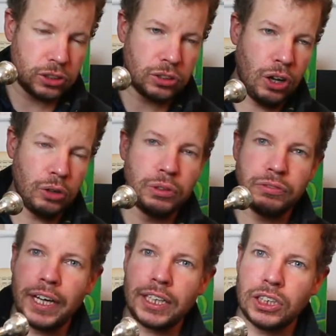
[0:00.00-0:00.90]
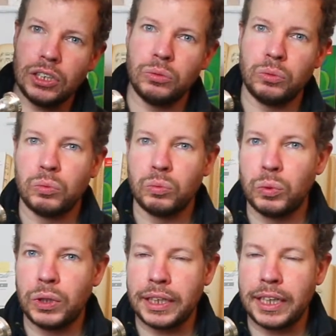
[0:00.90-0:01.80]
On reflection,
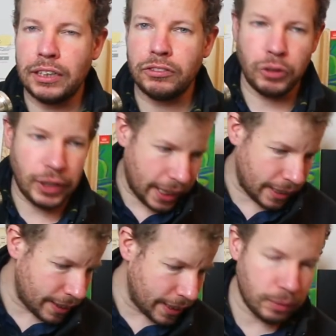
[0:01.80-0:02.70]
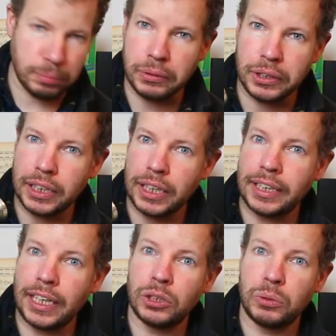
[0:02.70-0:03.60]
would I get another one? I think I'm probably going to get a
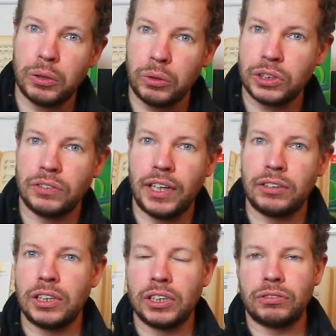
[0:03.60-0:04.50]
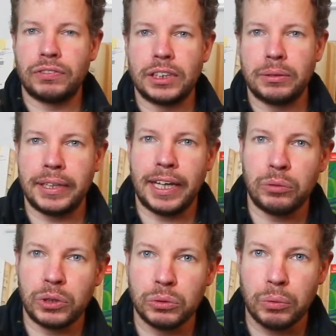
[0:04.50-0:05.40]
Dennis Wick one because I've heard really good things about that
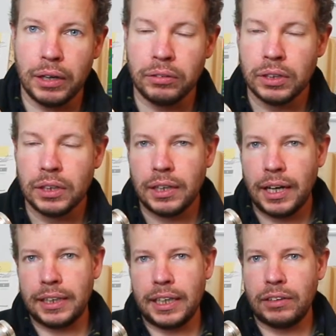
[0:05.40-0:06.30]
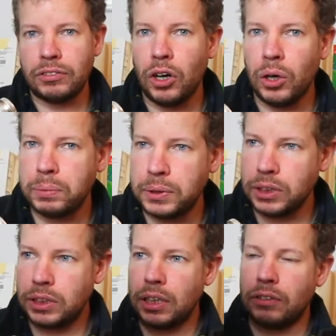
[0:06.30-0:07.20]
one as well. And then I've got
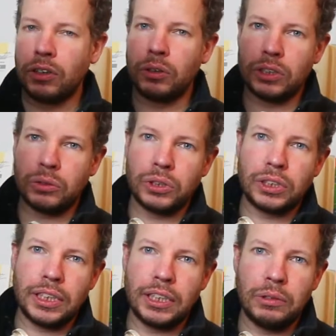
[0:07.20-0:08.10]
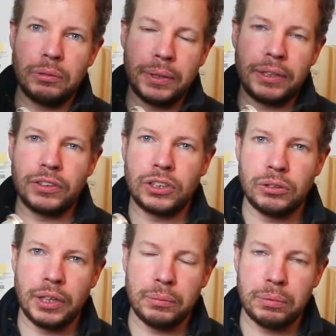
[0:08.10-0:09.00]
options, so I've got this one to take with me if I
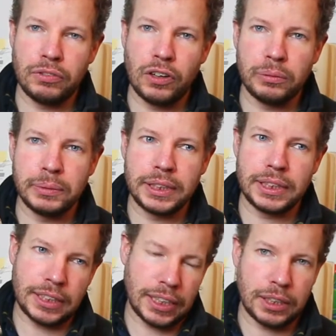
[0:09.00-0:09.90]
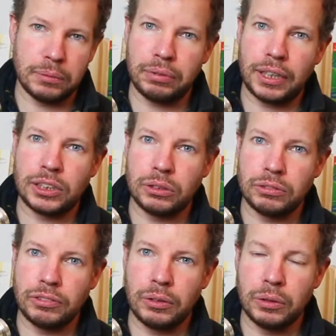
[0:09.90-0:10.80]
do any performances and I can practice
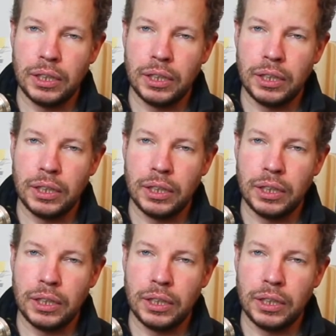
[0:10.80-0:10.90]
without